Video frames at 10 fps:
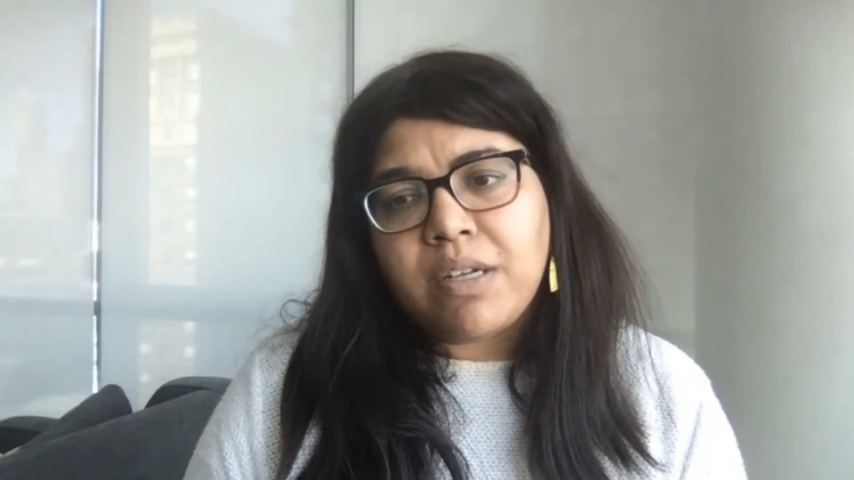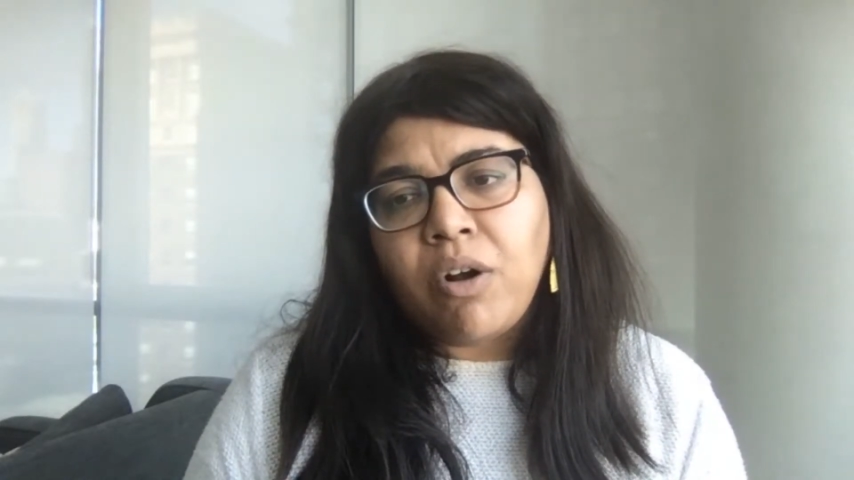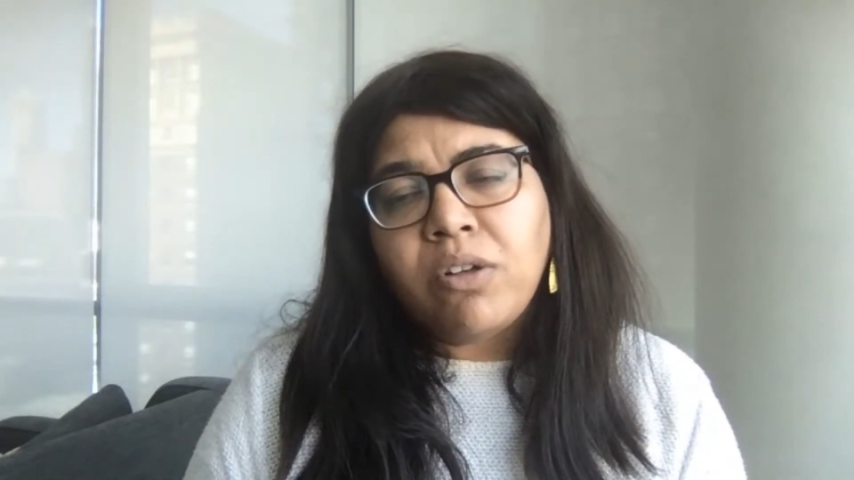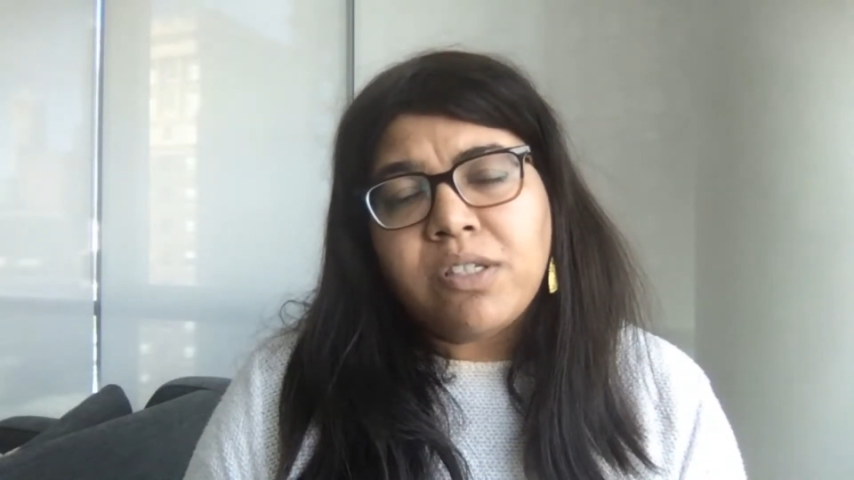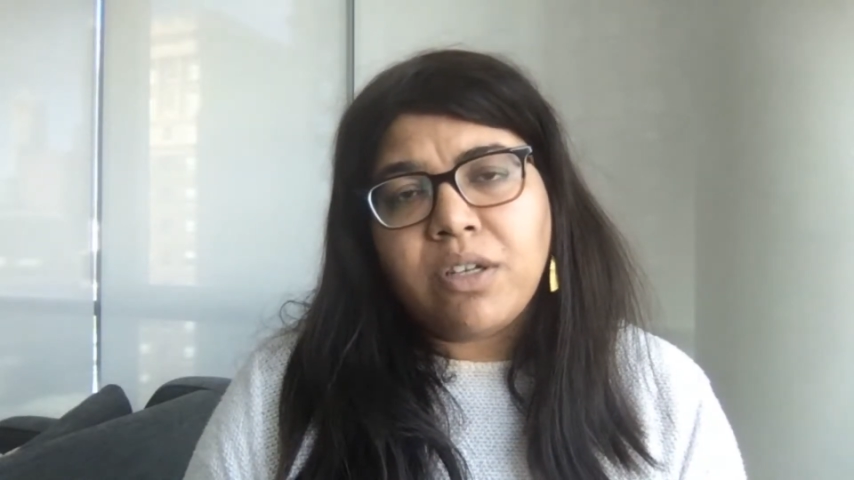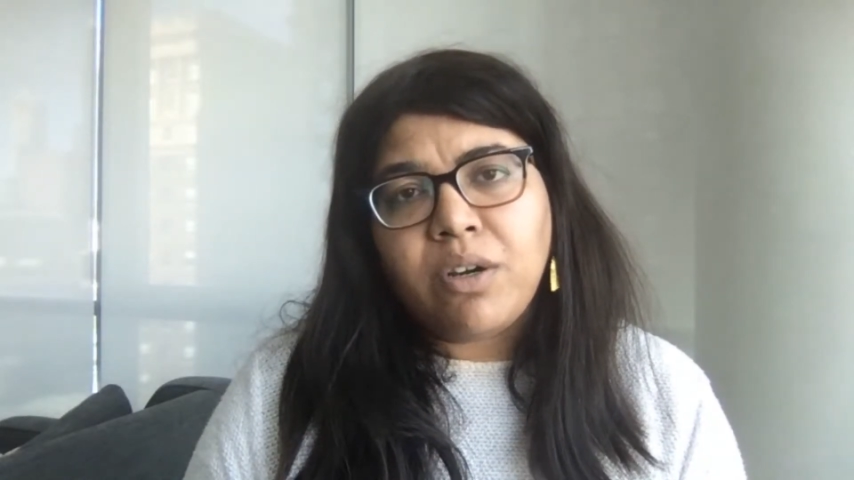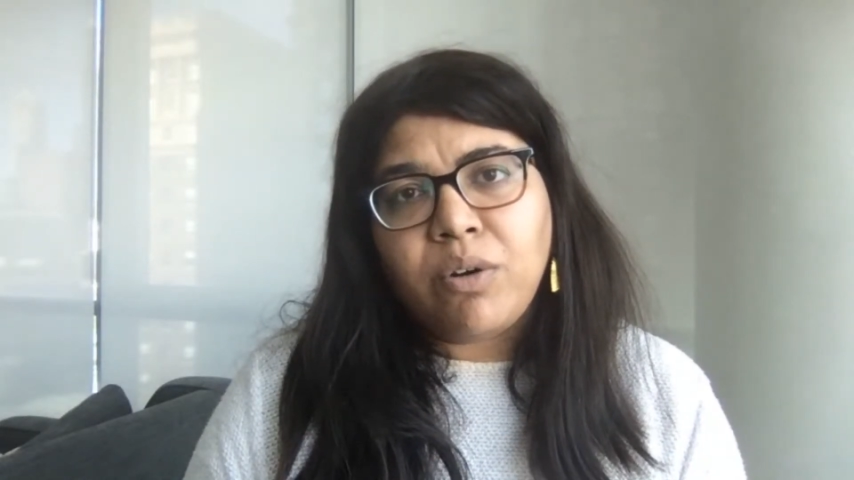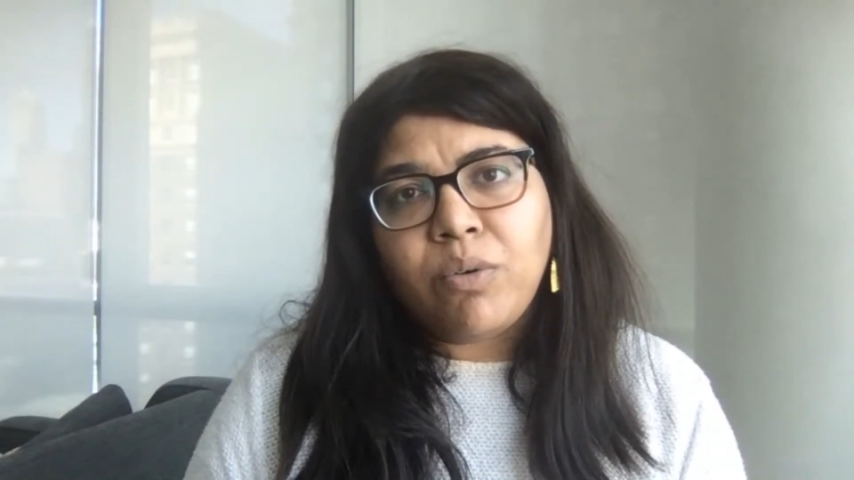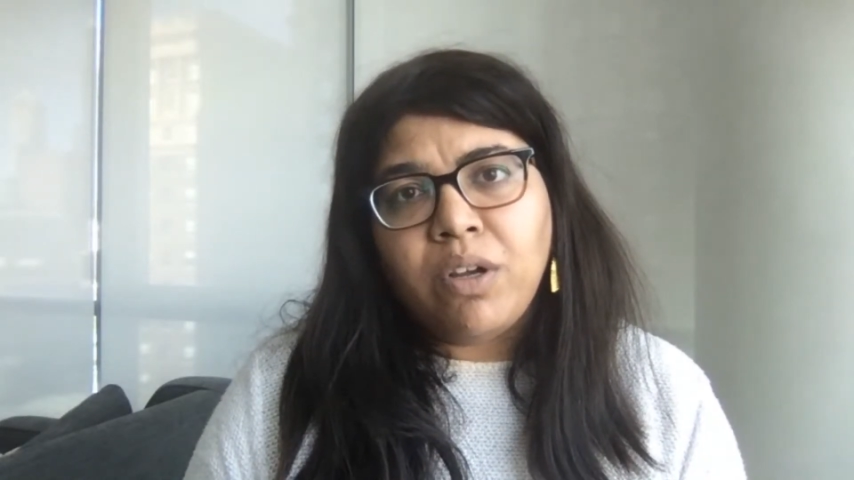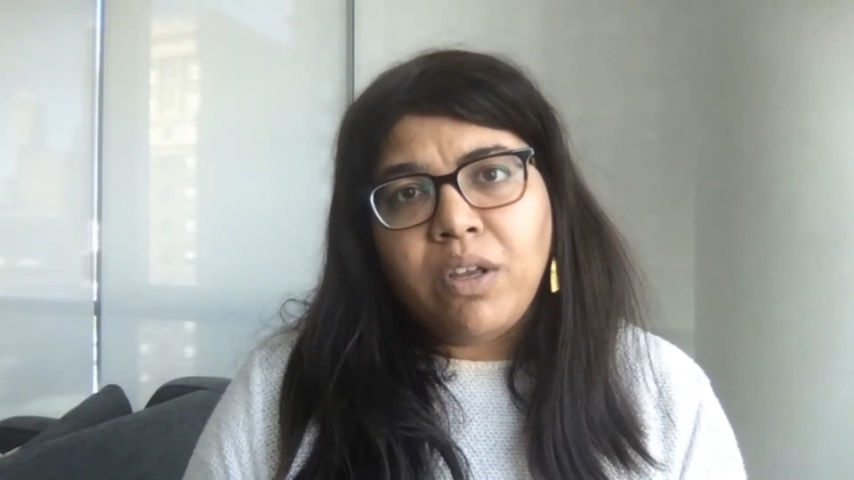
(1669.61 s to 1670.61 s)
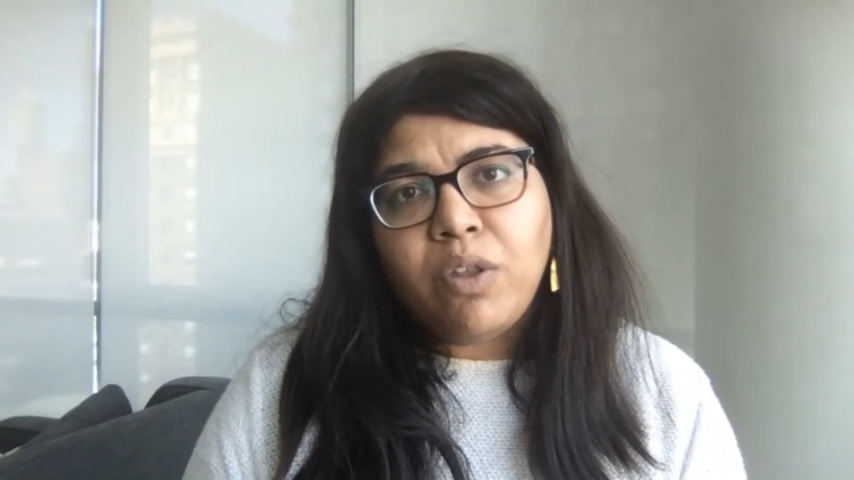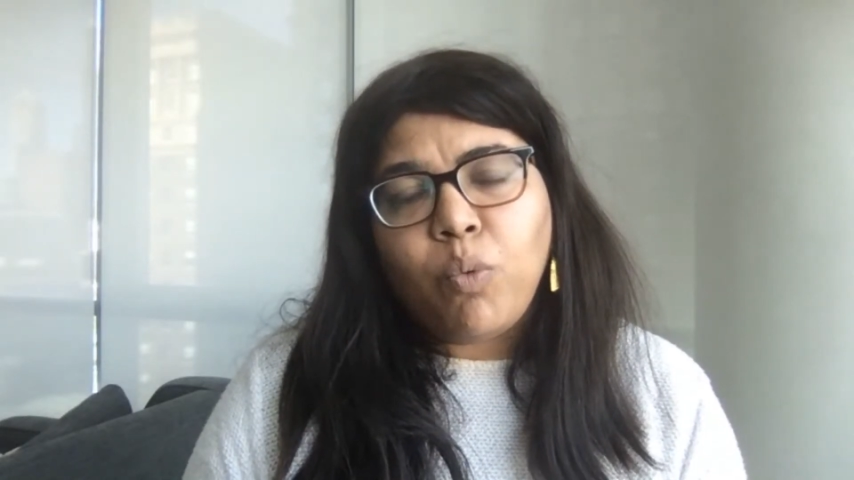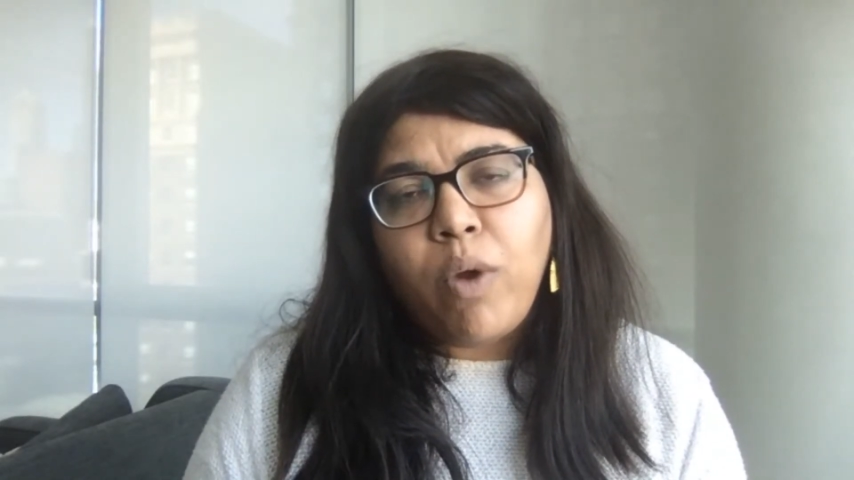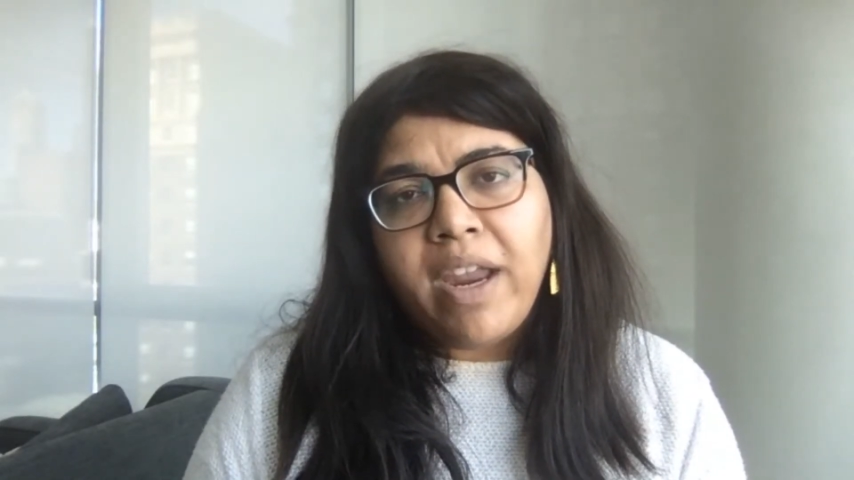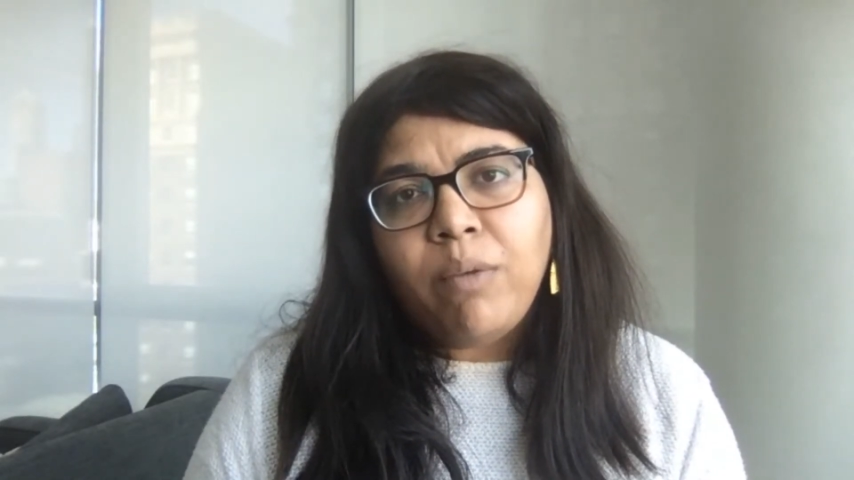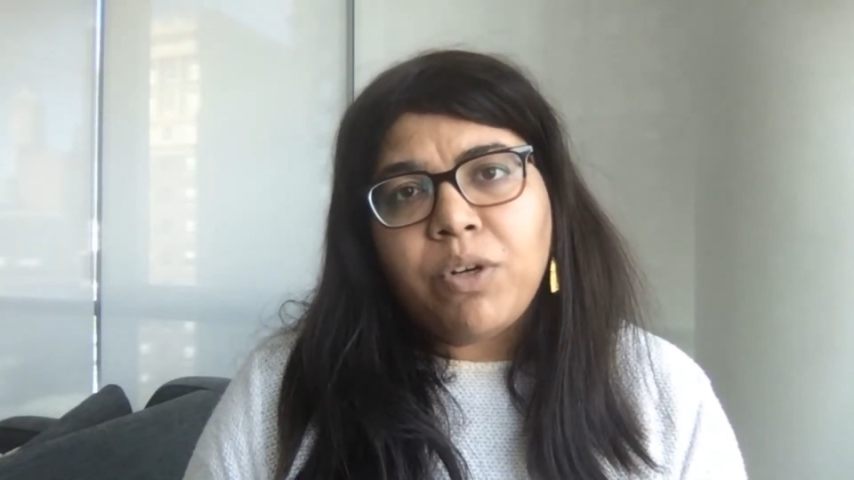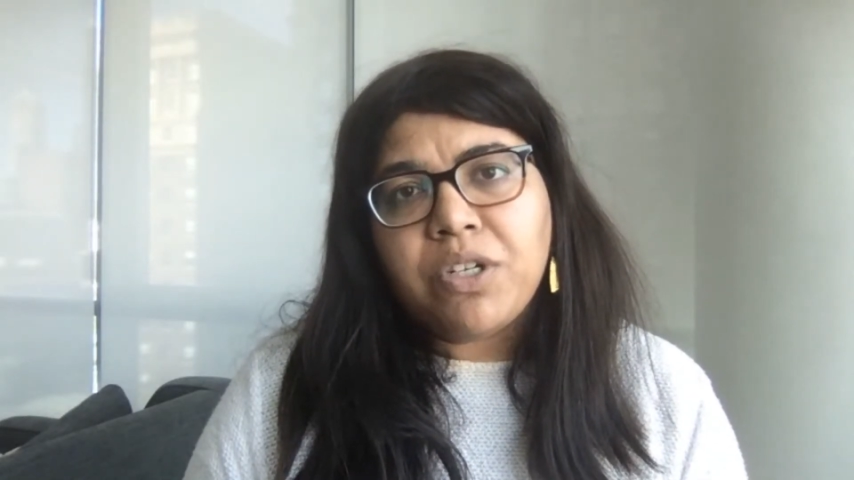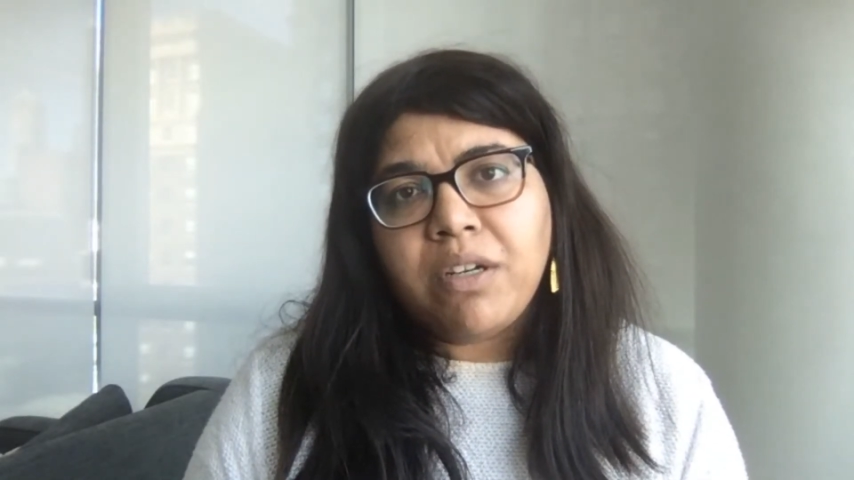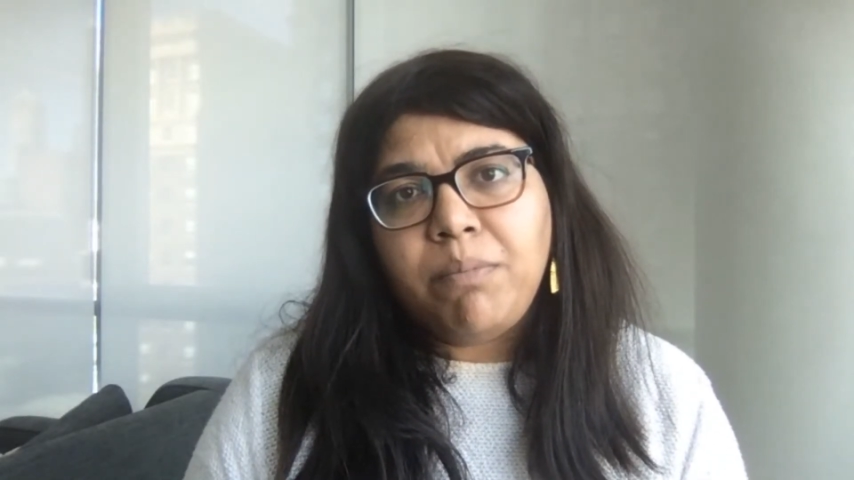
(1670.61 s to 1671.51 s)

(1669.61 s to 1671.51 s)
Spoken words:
also the way in which a